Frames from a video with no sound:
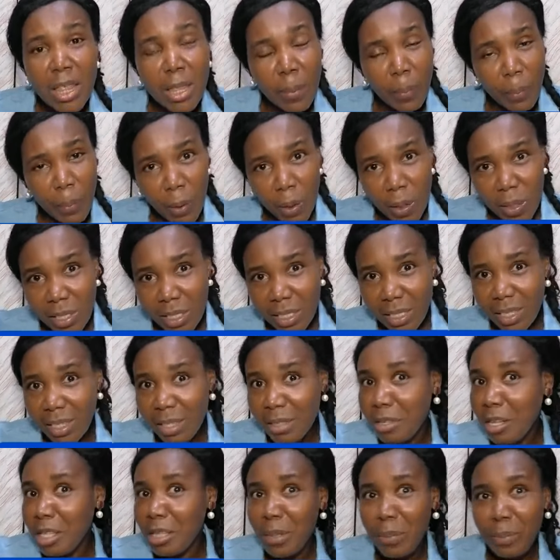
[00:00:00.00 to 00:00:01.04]
The
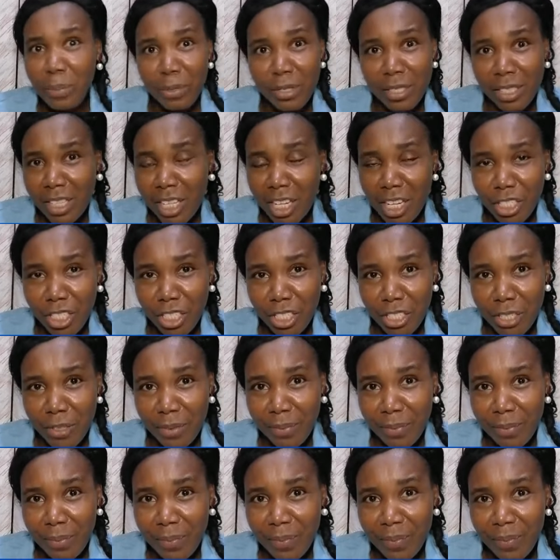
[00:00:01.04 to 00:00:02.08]
person, not the
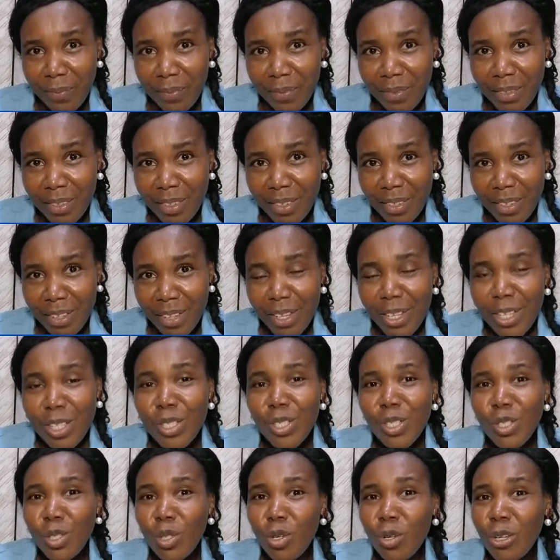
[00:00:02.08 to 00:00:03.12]
position.
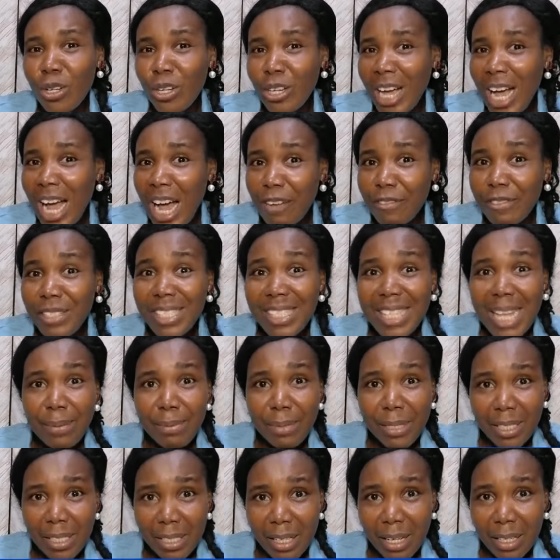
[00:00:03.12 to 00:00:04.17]
So you have
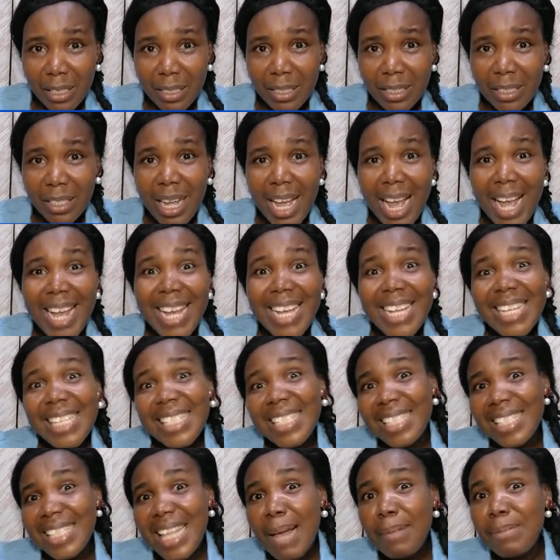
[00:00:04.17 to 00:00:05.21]
stepson,
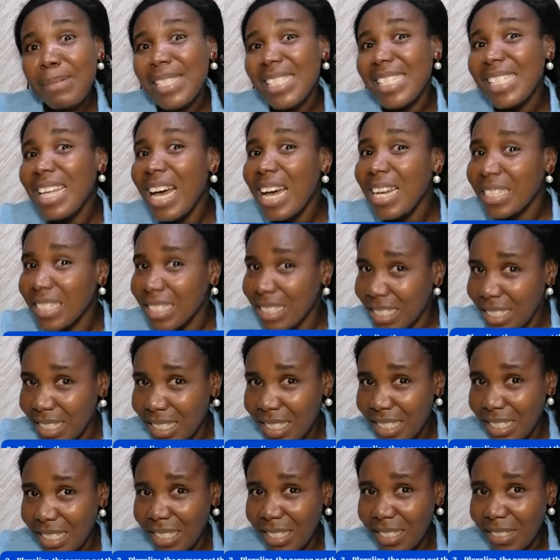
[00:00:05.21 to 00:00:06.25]

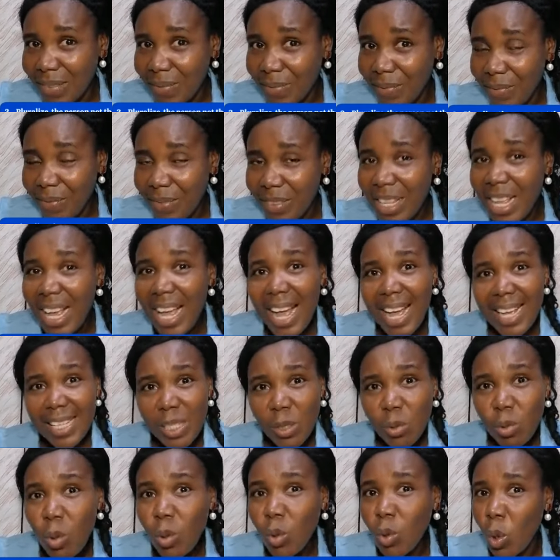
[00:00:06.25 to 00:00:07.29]
stepsons. The
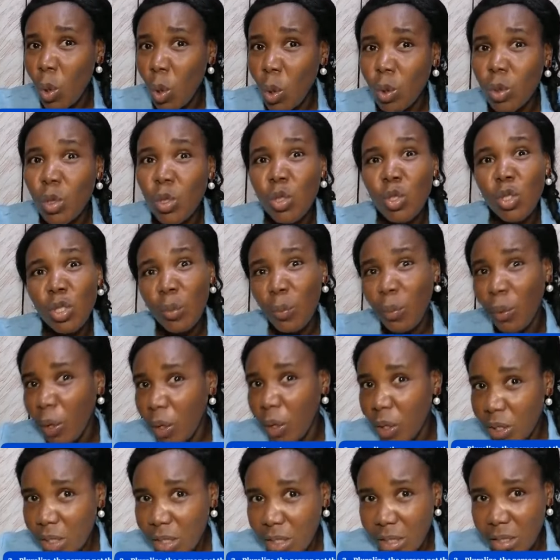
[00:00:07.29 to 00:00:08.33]
s will go to the
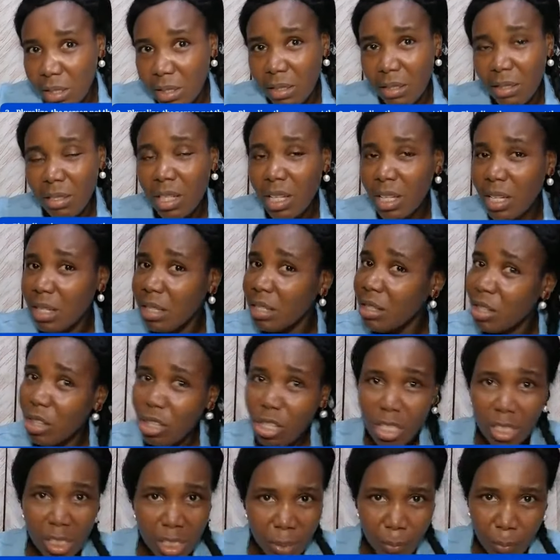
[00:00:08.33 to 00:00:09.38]
person,
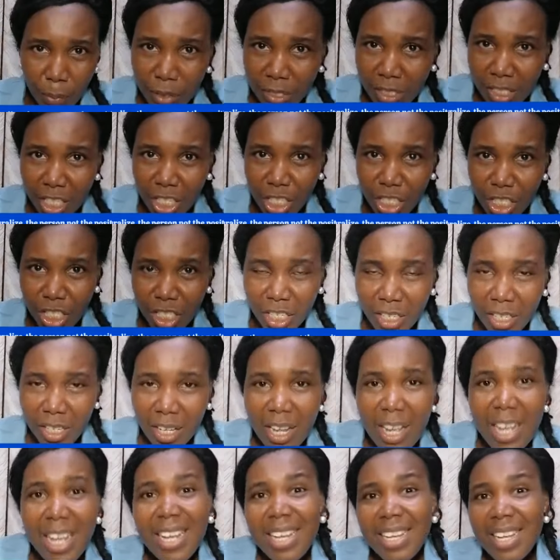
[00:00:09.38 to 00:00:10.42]
not the position.
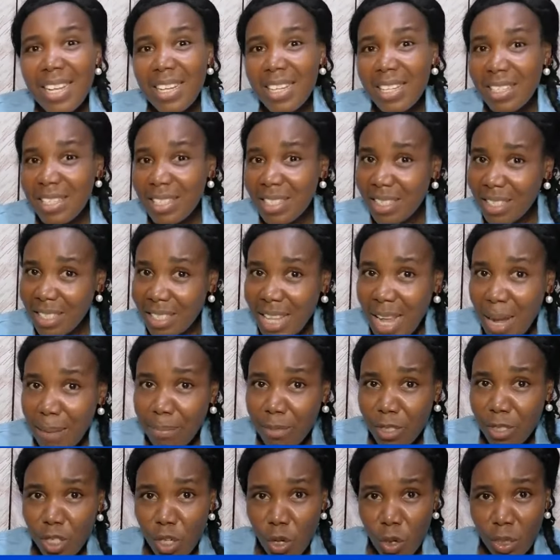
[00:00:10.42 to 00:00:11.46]

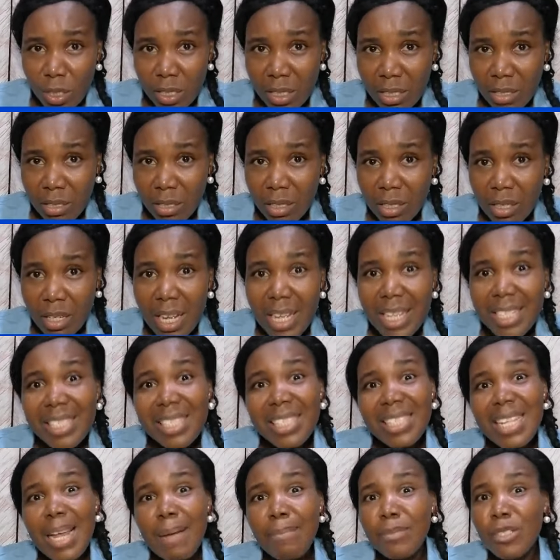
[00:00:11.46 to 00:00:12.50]
Stepdaughter,
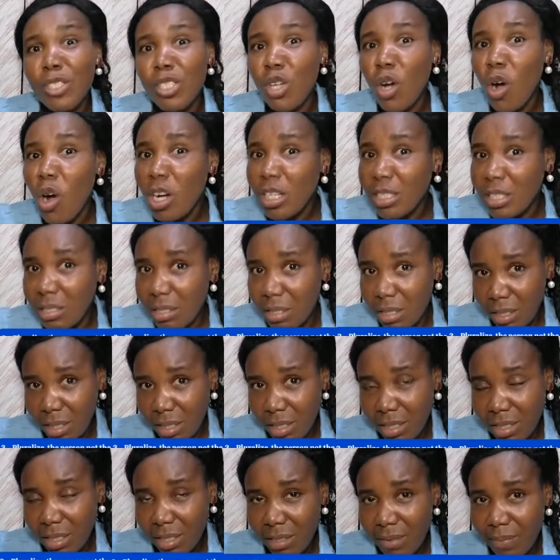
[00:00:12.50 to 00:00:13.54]

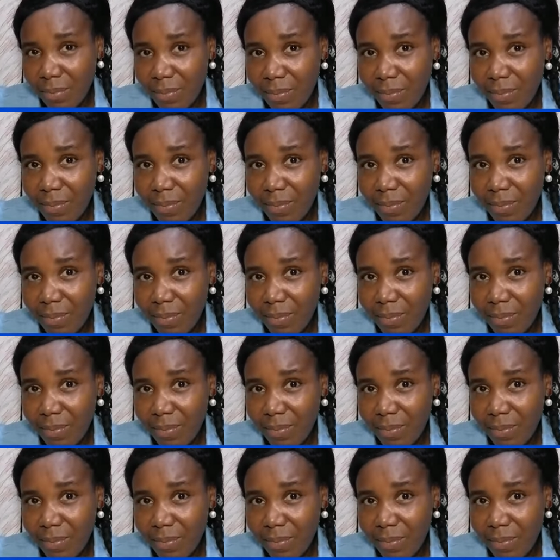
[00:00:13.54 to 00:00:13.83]
stepdaughters.